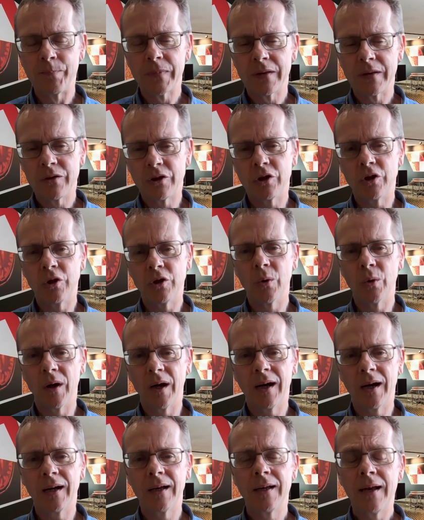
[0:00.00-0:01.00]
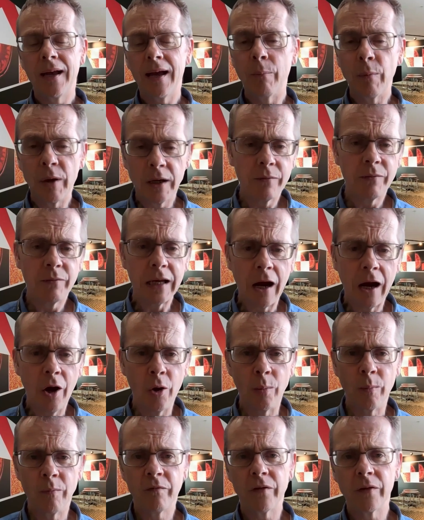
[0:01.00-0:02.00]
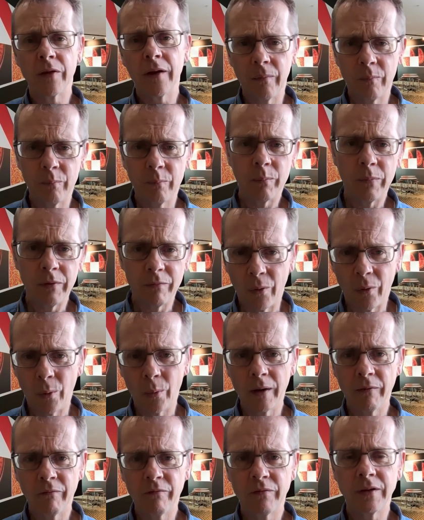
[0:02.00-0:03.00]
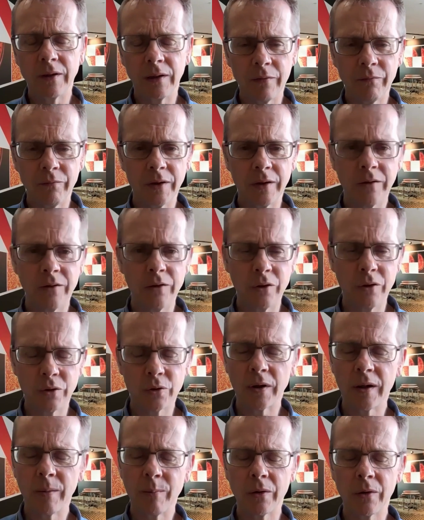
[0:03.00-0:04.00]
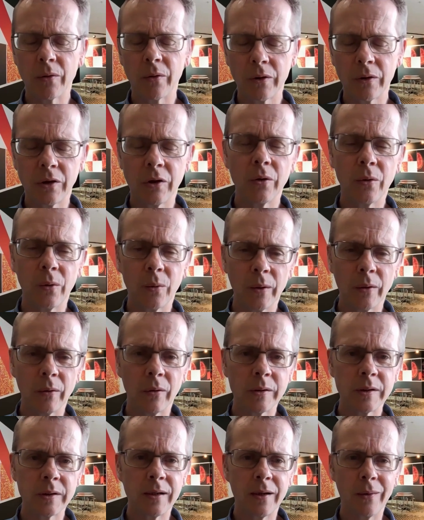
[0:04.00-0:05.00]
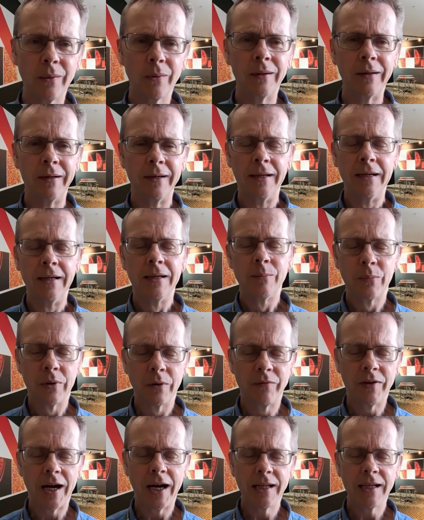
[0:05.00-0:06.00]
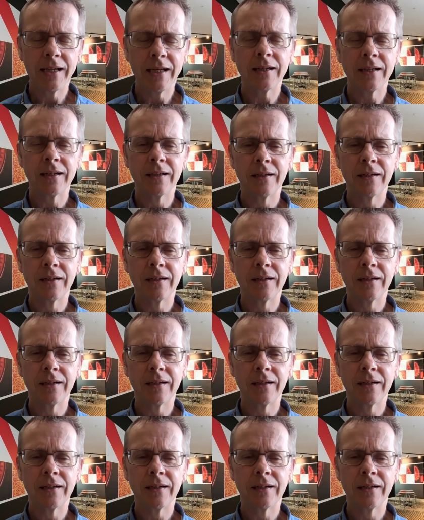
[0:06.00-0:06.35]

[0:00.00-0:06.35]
to cure. And we're giving hope for that. Before we've delivered a new treatment or a cure, we're also providing